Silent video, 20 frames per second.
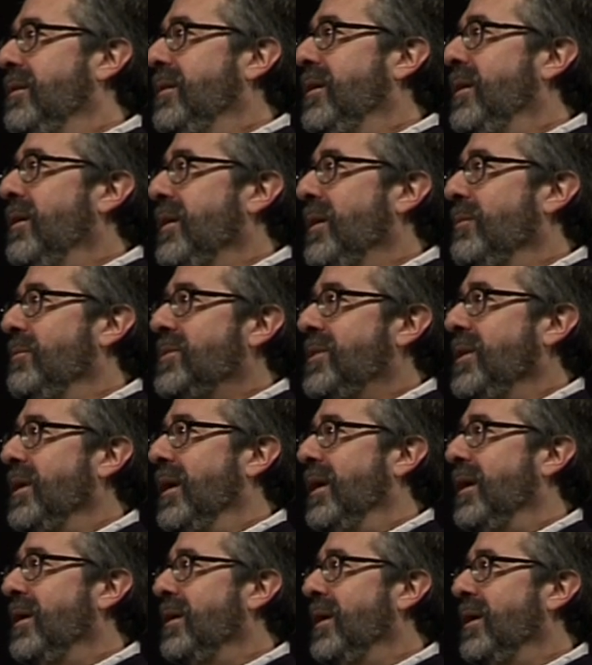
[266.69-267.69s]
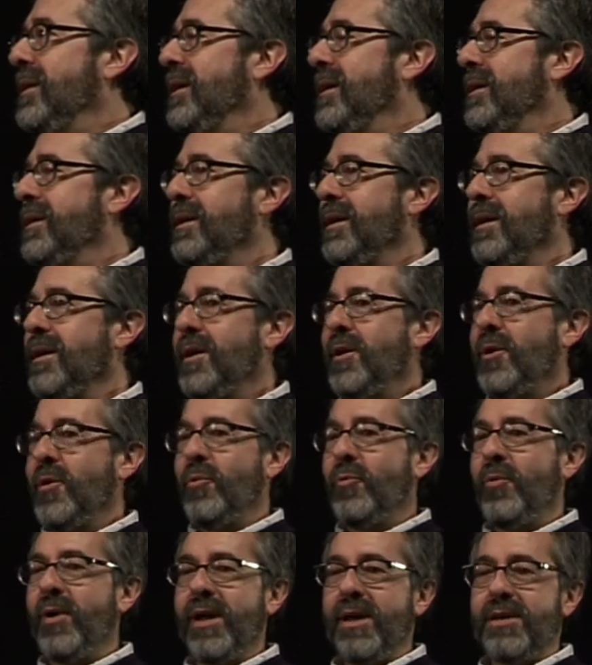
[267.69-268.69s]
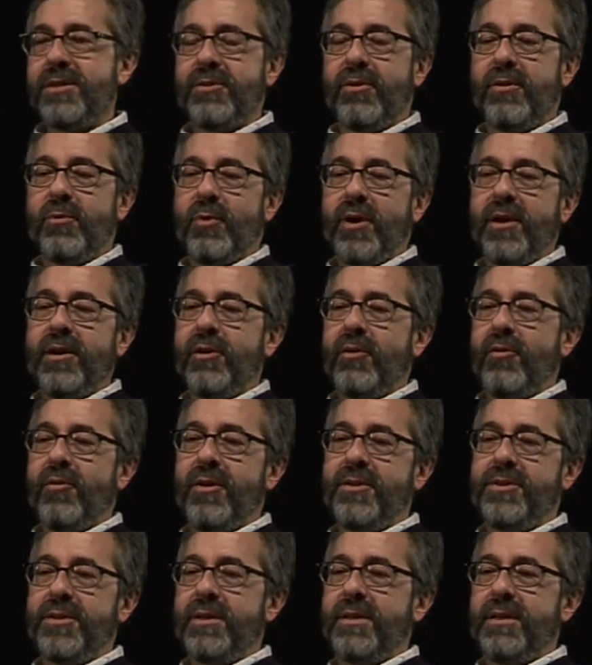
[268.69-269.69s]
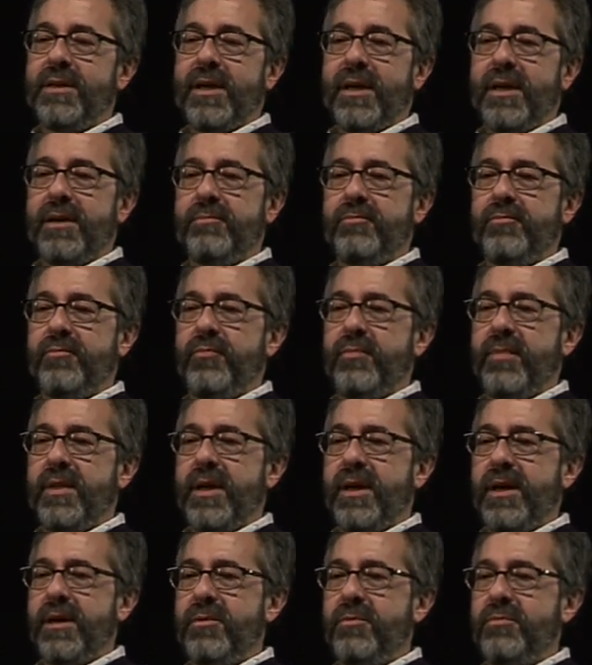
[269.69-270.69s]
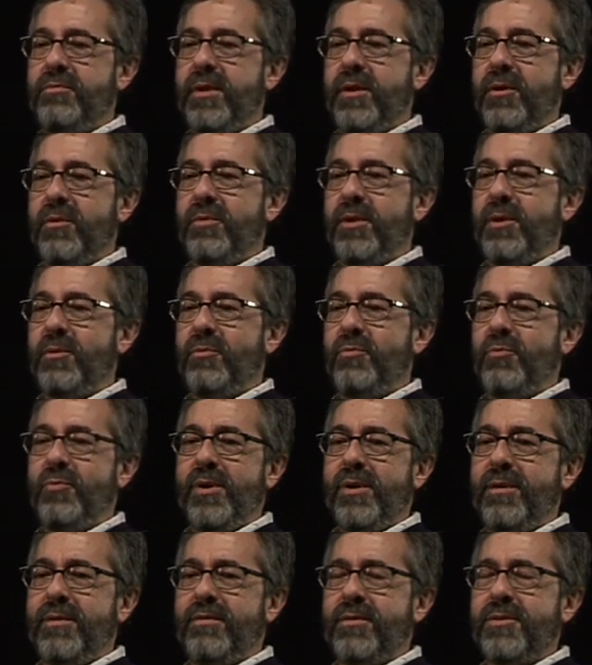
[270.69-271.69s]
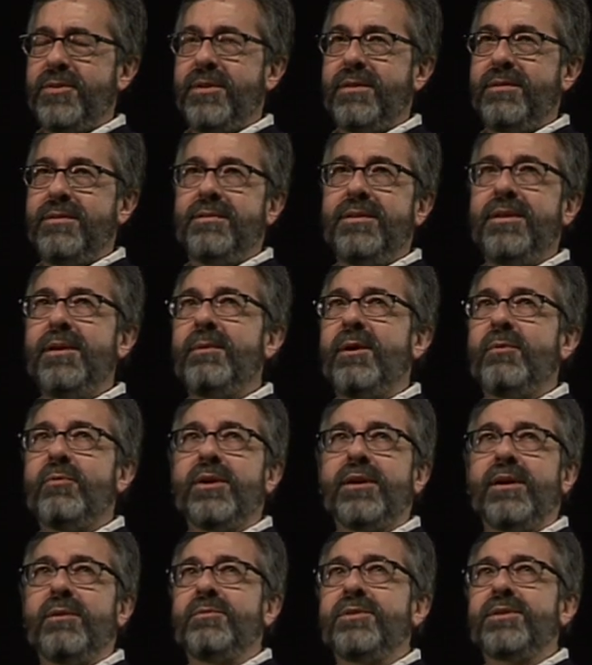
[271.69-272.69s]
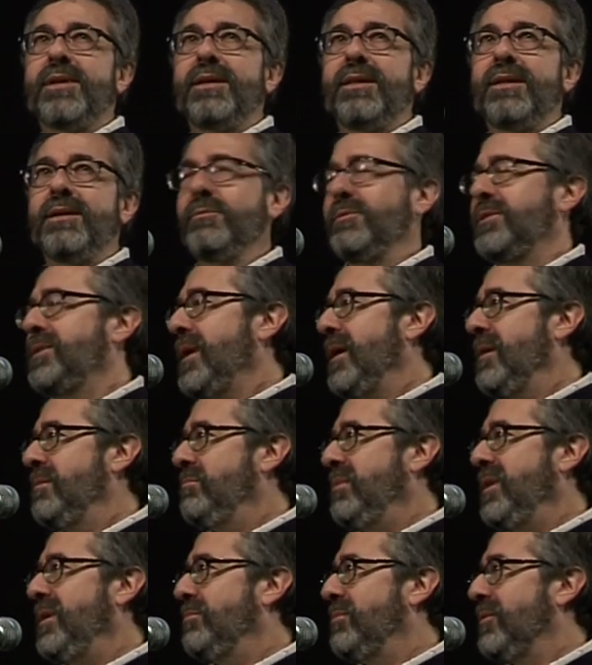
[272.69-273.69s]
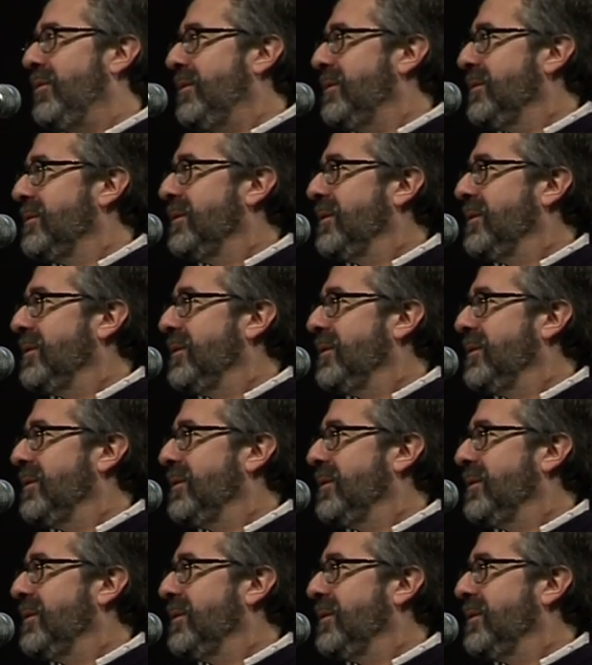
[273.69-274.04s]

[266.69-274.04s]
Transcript: You know, that was it. And then when I started working at Origin, um, uh, you know, we, the first team I worked on was like, I think it was 10 people,